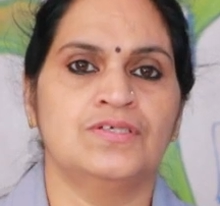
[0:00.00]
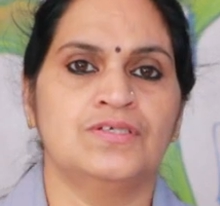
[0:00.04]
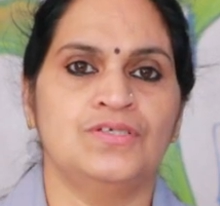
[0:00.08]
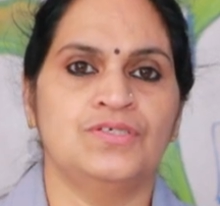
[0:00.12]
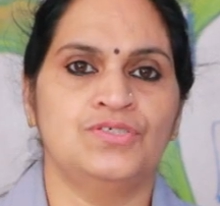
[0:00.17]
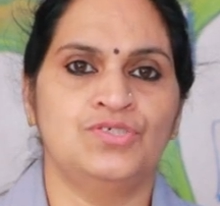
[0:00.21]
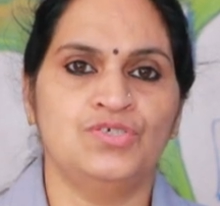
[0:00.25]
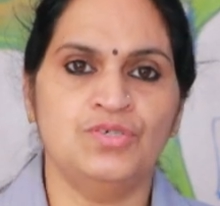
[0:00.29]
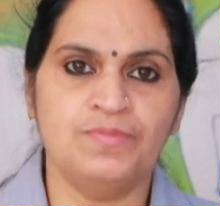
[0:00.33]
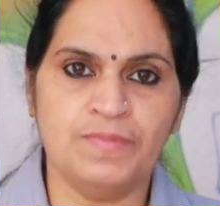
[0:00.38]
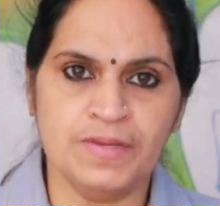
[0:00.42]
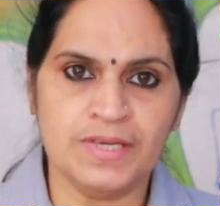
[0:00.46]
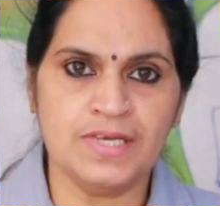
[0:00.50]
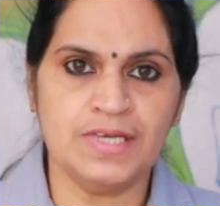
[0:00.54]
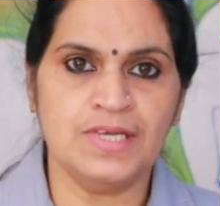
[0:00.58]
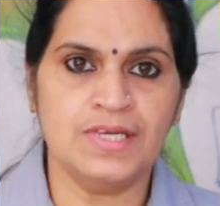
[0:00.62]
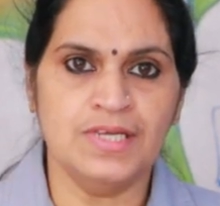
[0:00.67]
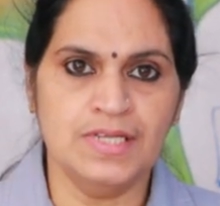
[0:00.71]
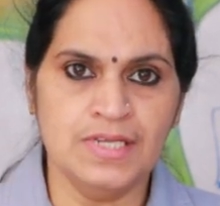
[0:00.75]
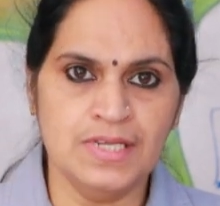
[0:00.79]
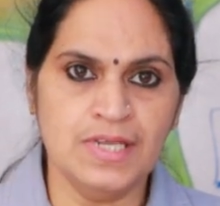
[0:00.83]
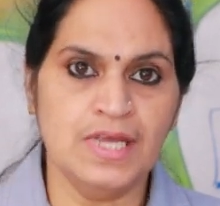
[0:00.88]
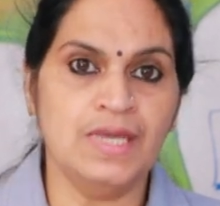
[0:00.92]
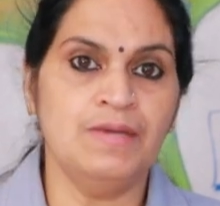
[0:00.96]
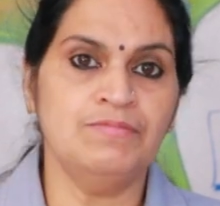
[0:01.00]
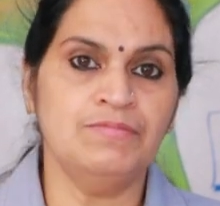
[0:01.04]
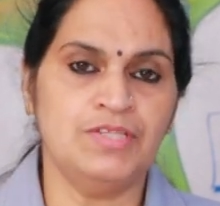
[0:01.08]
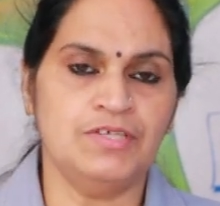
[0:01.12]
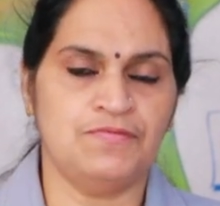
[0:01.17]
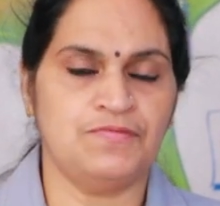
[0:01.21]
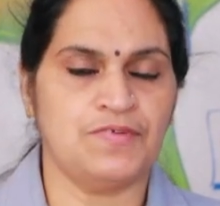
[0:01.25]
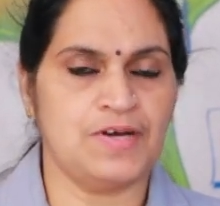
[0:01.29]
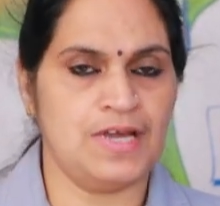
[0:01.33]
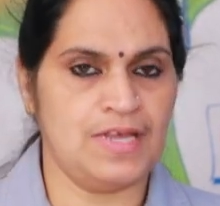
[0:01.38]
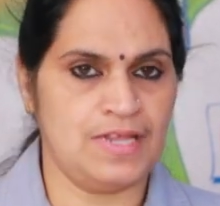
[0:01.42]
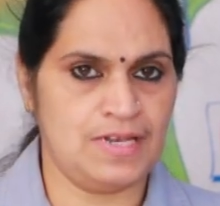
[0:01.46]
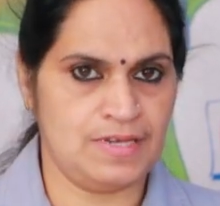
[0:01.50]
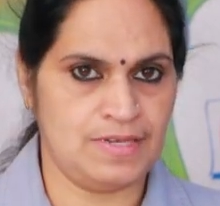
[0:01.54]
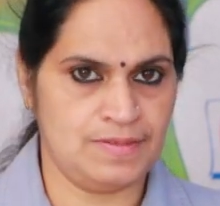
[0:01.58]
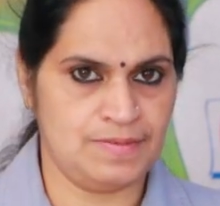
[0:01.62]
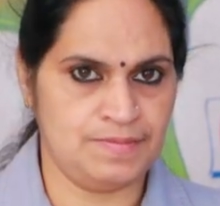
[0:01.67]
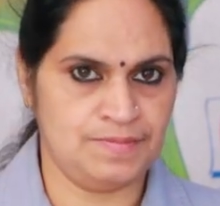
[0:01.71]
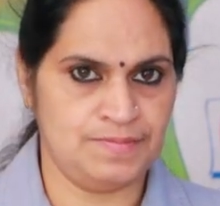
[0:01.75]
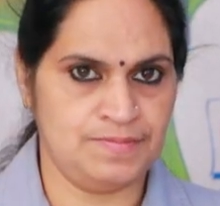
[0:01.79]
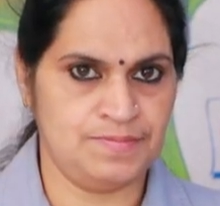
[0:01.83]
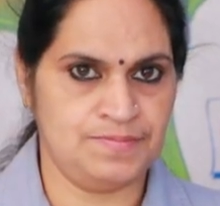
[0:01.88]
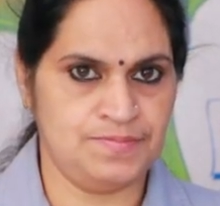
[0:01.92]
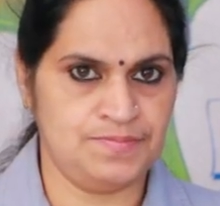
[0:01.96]
should we name the file,
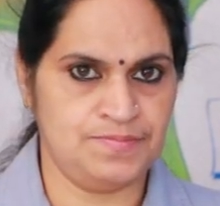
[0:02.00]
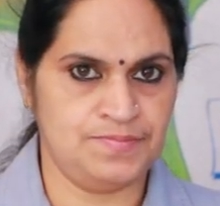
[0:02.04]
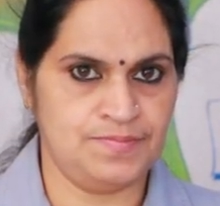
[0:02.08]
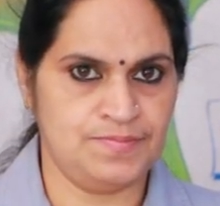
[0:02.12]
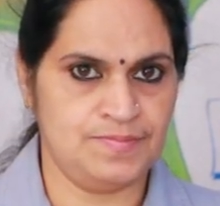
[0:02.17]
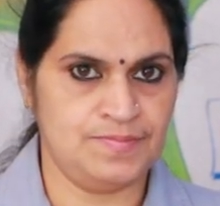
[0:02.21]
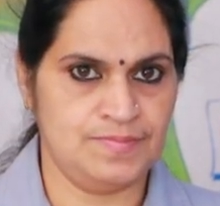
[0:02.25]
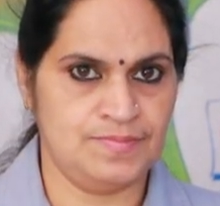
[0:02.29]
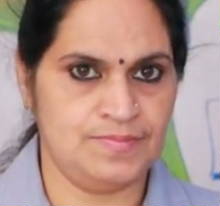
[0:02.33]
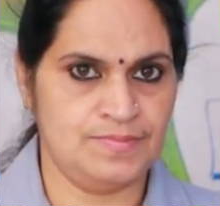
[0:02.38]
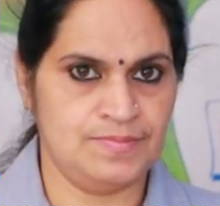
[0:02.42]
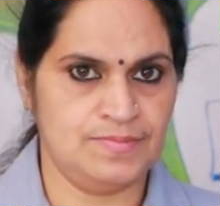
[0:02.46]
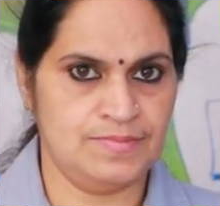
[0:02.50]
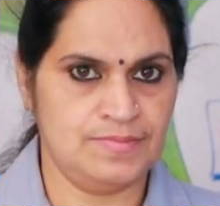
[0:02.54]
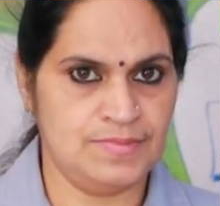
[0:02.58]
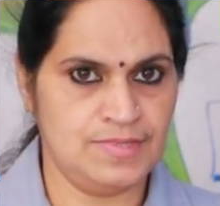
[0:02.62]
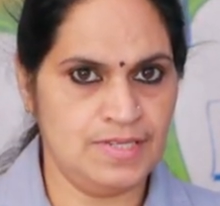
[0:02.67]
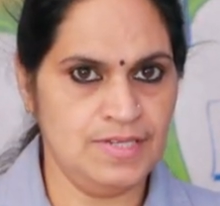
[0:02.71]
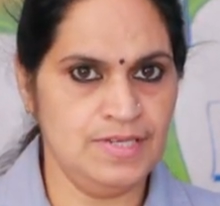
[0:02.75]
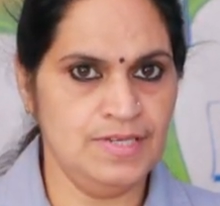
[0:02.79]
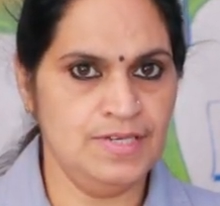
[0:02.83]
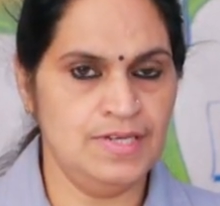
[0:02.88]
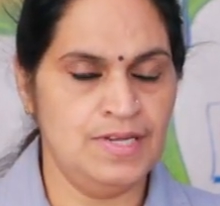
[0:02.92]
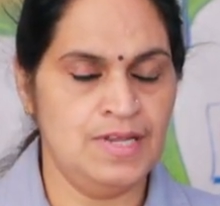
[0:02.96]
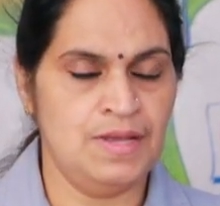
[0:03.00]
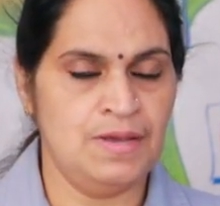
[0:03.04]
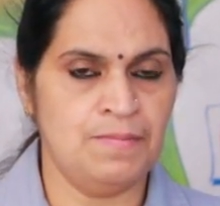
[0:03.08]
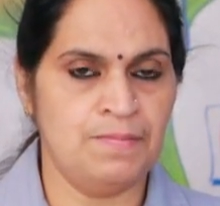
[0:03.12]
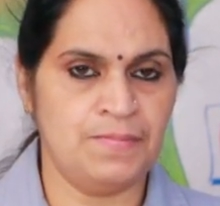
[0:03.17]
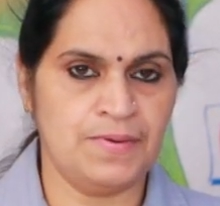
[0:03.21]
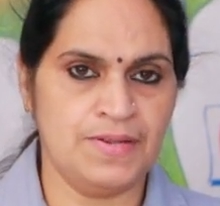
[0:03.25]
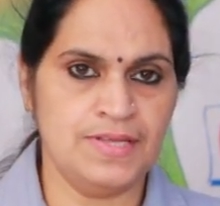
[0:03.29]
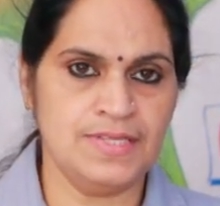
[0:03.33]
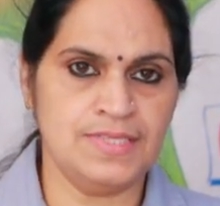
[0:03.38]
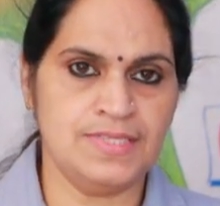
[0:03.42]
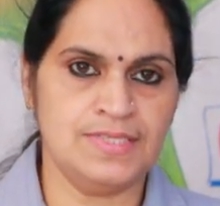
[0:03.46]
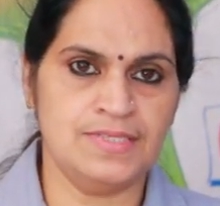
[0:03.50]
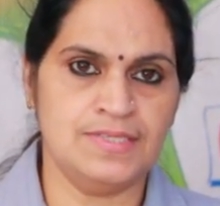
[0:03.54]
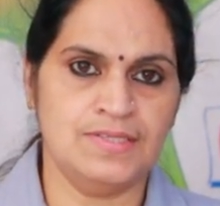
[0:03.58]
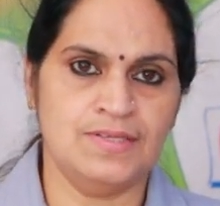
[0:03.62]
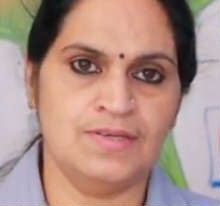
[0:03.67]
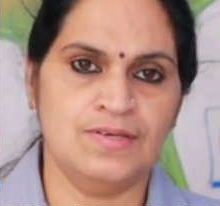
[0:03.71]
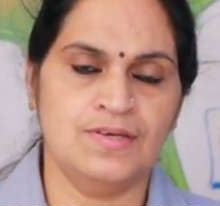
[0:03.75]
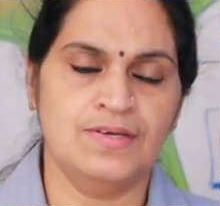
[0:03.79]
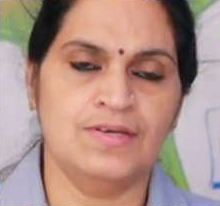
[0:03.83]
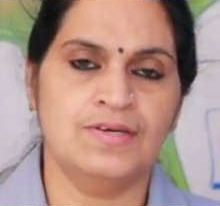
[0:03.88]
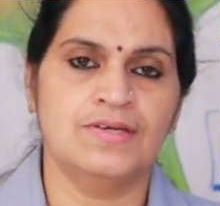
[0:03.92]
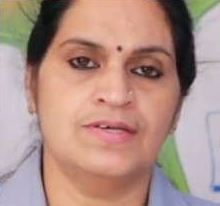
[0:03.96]
then press
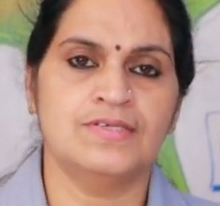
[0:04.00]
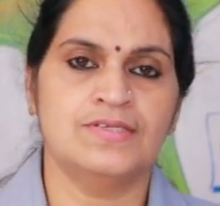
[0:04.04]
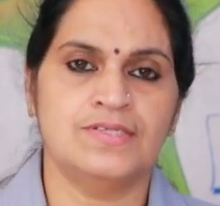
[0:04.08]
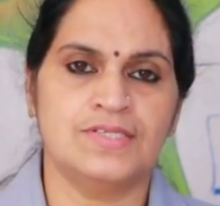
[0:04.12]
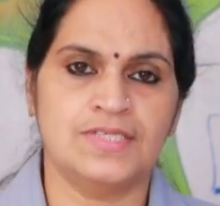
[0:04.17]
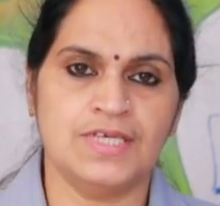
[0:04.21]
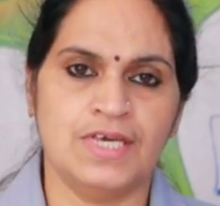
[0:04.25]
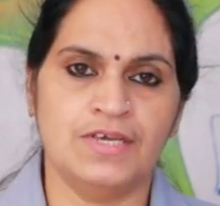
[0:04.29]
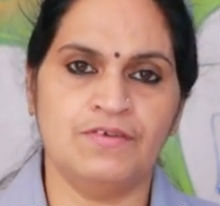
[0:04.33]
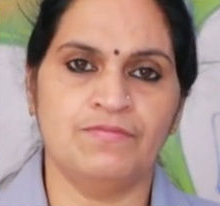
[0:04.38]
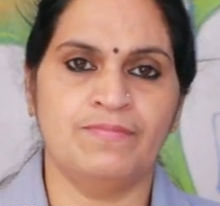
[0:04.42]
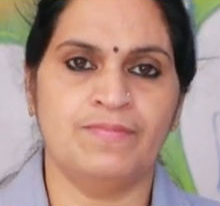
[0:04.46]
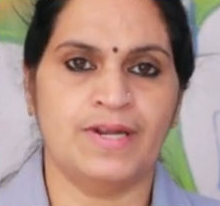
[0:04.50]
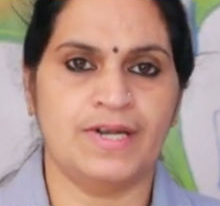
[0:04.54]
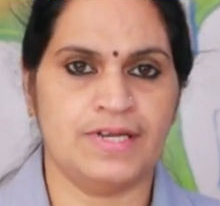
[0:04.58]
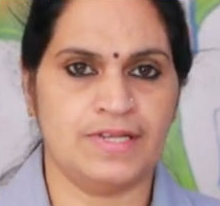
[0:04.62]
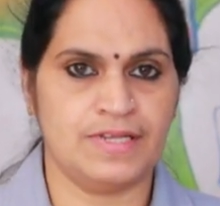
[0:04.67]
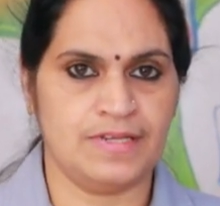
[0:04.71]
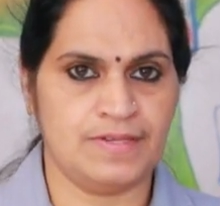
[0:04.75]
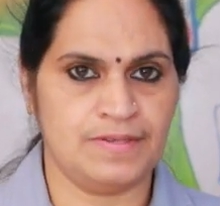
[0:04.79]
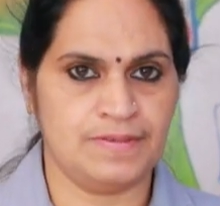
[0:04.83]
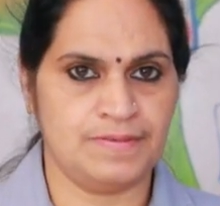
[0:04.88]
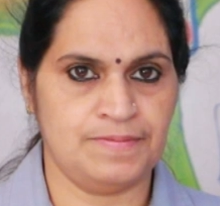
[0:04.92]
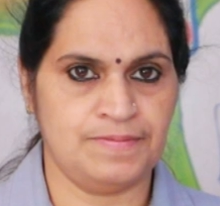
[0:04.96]
save button.